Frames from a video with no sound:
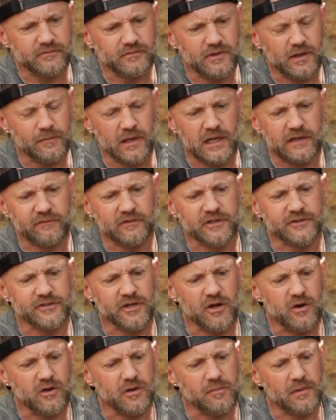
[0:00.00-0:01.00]
I'm not even gonna
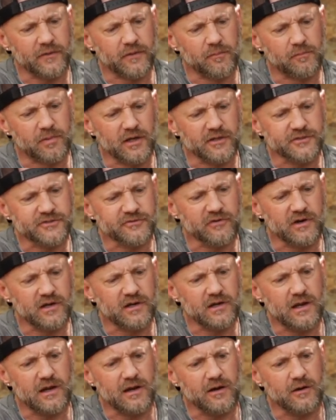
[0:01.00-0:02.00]
talk about the belts
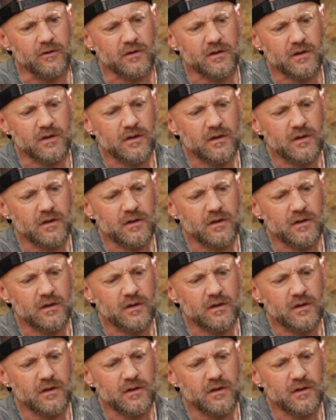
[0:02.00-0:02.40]
right now,